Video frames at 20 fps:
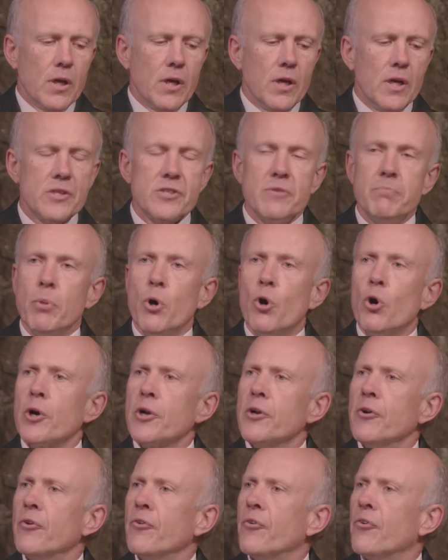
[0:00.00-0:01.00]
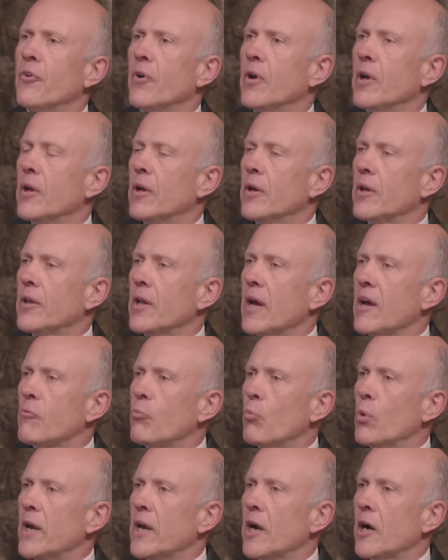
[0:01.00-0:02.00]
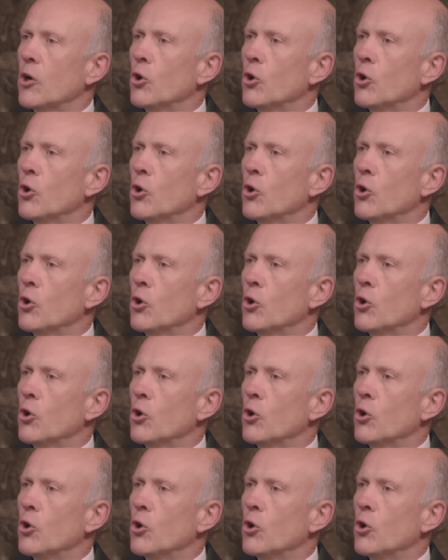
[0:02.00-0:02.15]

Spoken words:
It's important that we are